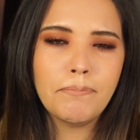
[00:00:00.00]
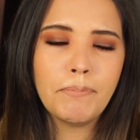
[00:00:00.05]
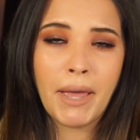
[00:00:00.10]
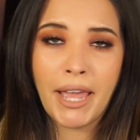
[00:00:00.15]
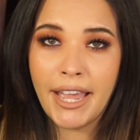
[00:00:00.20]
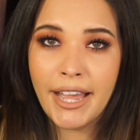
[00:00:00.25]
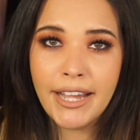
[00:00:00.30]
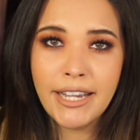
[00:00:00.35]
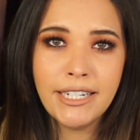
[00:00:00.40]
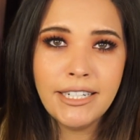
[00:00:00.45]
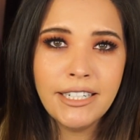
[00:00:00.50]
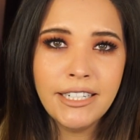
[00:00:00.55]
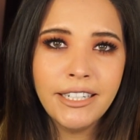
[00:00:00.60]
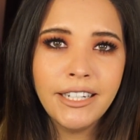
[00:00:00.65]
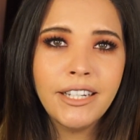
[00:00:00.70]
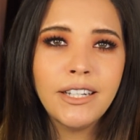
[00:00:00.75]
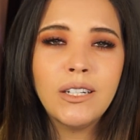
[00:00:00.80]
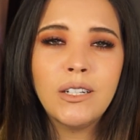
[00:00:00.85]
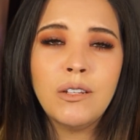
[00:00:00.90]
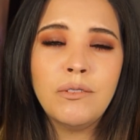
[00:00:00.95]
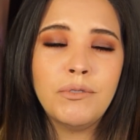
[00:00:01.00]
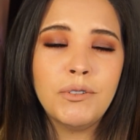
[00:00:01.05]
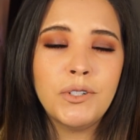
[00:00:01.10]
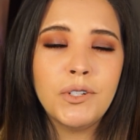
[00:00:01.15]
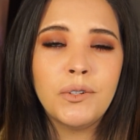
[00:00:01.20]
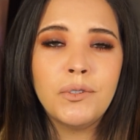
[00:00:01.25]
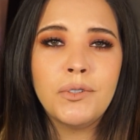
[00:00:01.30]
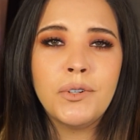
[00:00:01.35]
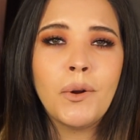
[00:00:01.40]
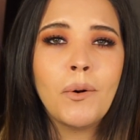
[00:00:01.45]
pan. If you
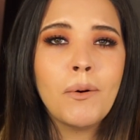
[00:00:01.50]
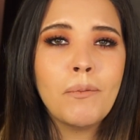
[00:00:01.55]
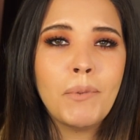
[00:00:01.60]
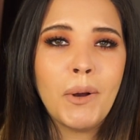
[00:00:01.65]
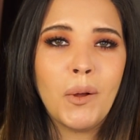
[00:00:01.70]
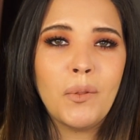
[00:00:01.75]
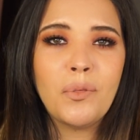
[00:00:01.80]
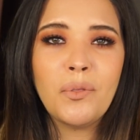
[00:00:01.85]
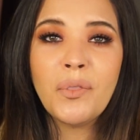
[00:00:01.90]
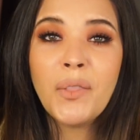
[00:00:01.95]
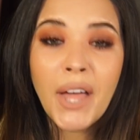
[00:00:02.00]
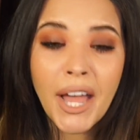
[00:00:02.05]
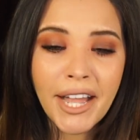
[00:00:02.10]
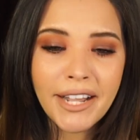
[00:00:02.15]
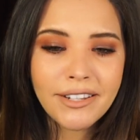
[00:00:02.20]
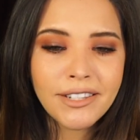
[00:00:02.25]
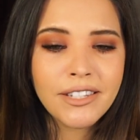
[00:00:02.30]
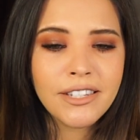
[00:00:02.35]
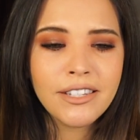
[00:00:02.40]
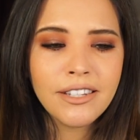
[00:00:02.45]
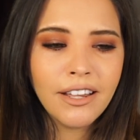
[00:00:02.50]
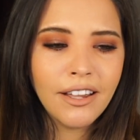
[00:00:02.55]
don't know about that,